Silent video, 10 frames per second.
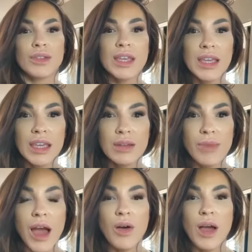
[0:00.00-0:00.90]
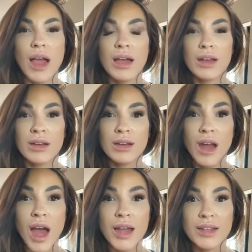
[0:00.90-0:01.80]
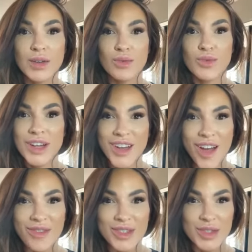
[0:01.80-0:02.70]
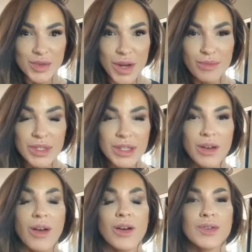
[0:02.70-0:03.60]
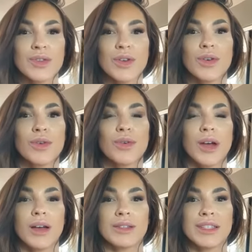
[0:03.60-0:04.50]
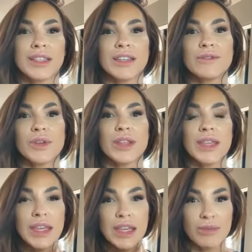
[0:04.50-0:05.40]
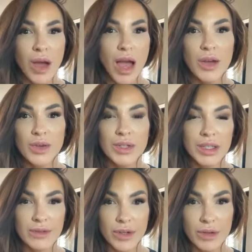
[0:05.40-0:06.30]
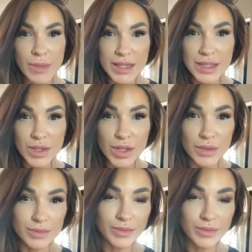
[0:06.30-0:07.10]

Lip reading: thinking about not reading off a script, also thinking about how you deliver your message,